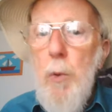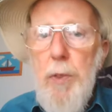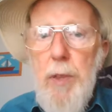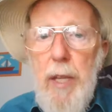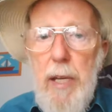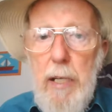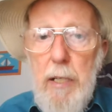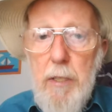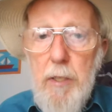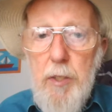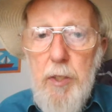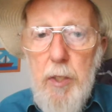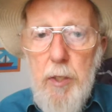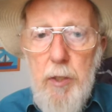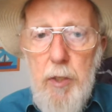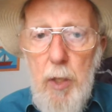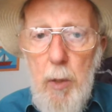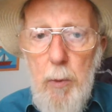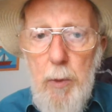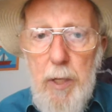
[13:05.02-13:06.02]
things,
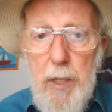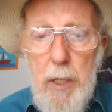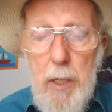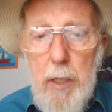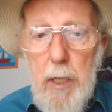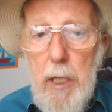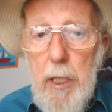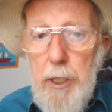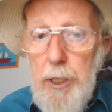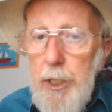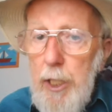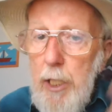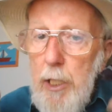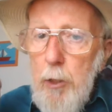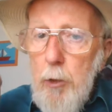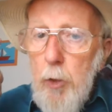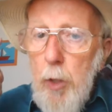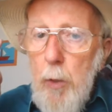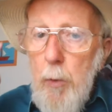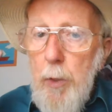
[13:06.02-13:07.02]
so that
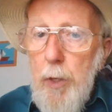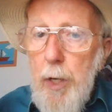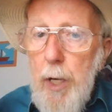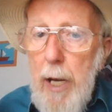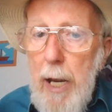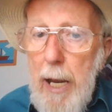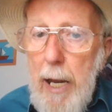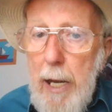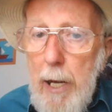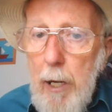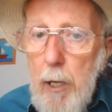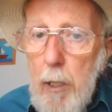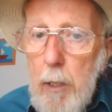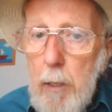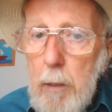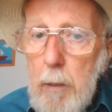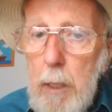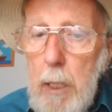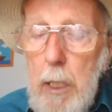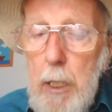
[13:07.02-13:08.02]
she'd grown her
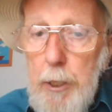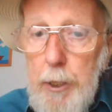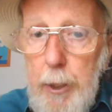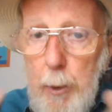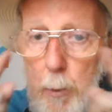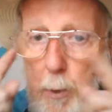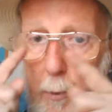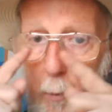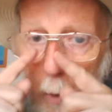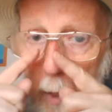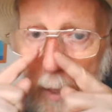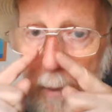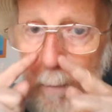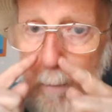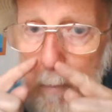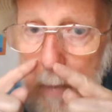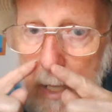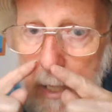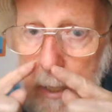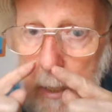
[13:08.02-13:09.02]
hair, she was
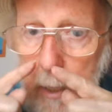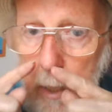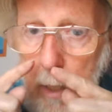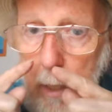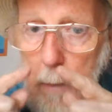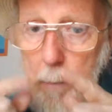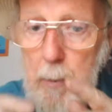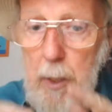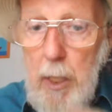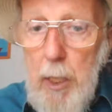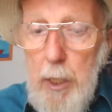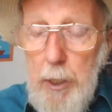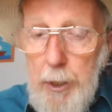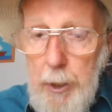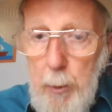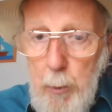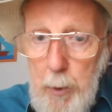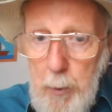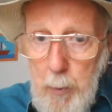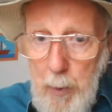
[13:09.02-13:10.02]
wearing makeup,
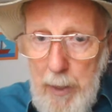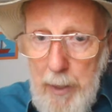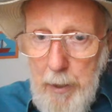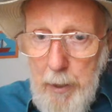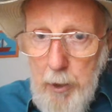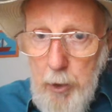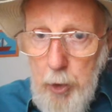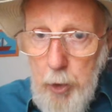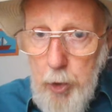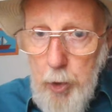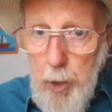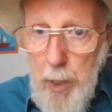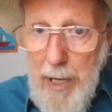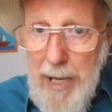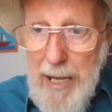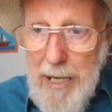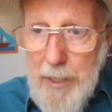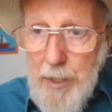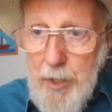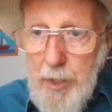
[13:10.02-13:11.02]
she was wearing a
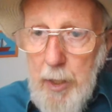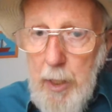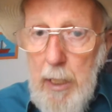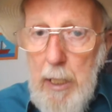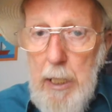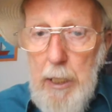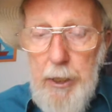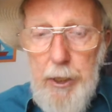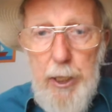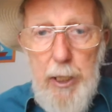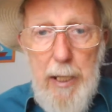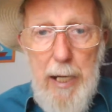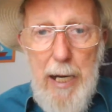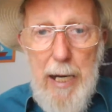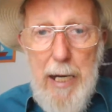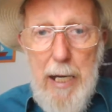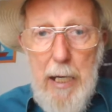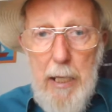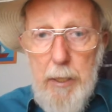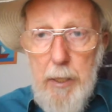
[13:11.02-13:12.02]
dress, she
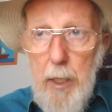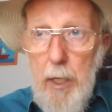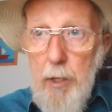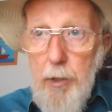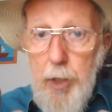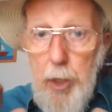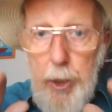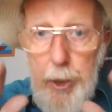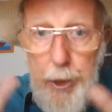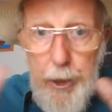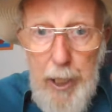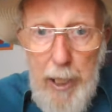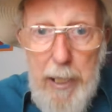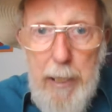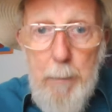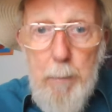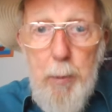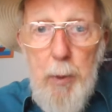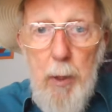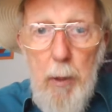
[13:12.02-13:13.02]
had the
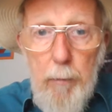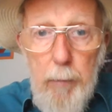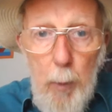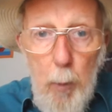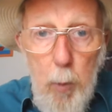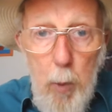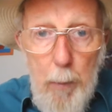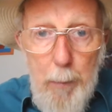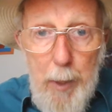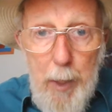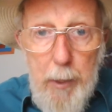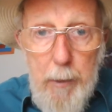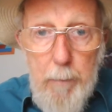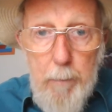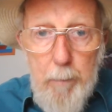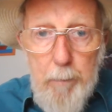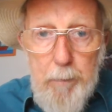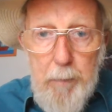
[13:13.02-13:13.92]
shape of a woman,